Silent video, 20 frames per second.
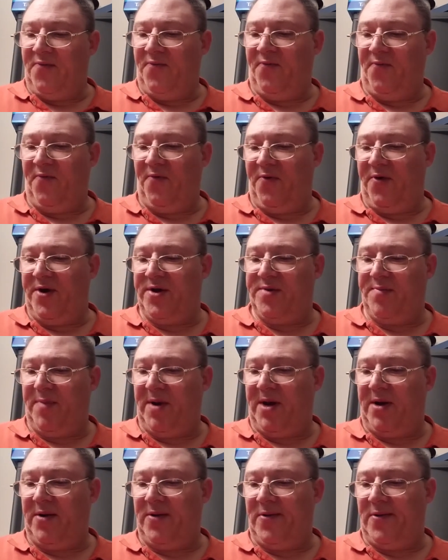4-inch
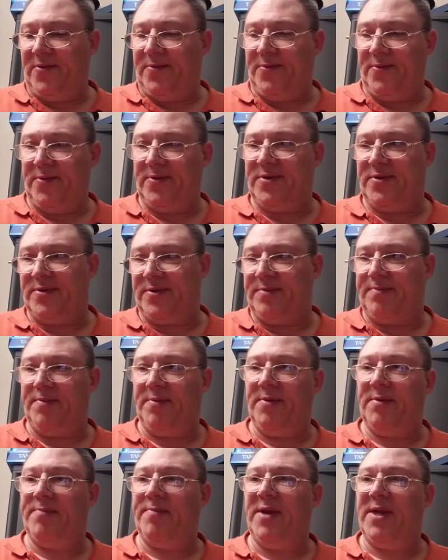barrel, which
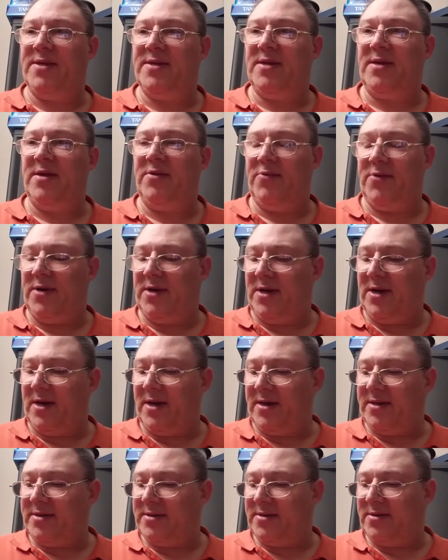is basically what I
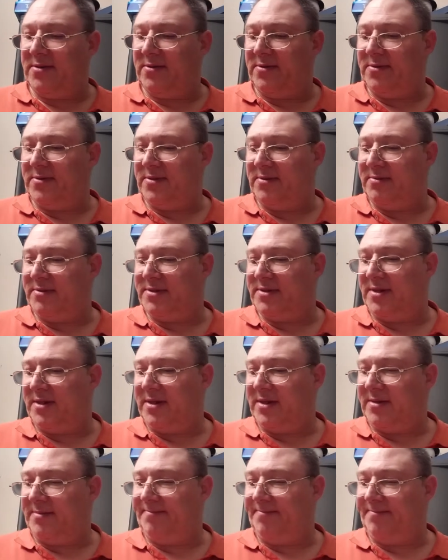got. So it was like,